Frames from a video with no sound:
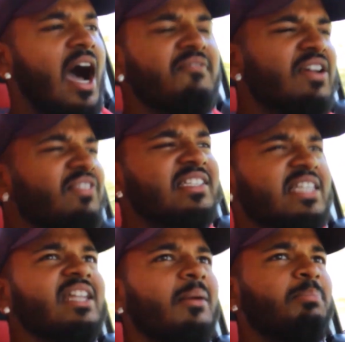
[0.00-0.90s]
I've never
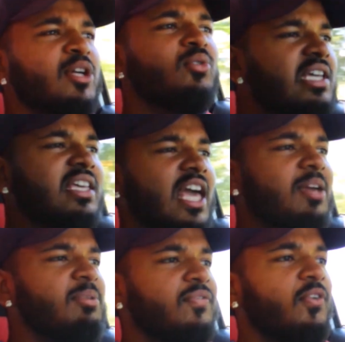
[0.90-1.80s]
seen a blue
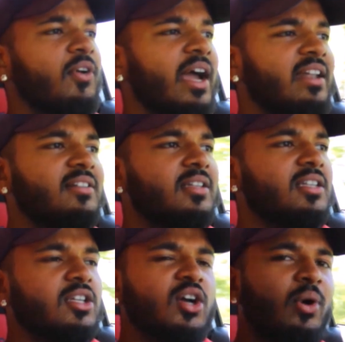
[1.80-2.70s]
EK before, and
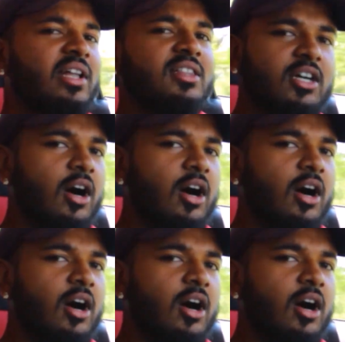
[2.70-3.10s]
you know what?